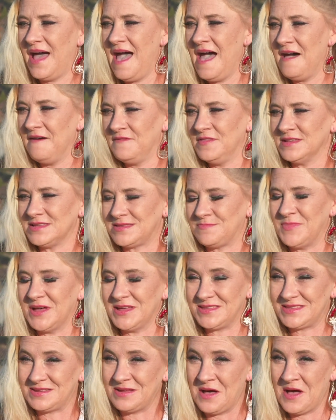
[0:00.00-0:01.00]
have this
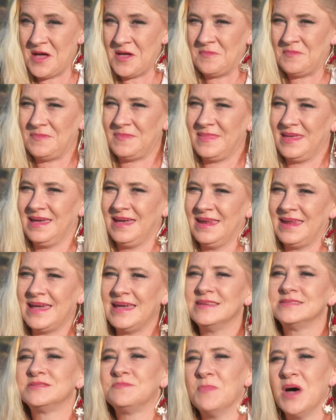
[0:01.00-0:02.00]
bus stop, it
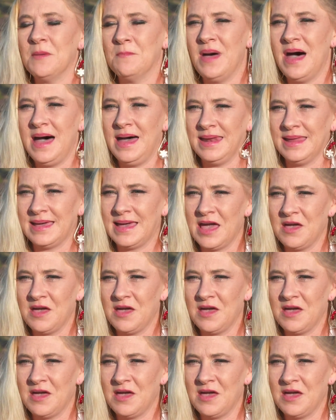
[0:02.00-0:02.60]
eased my mind and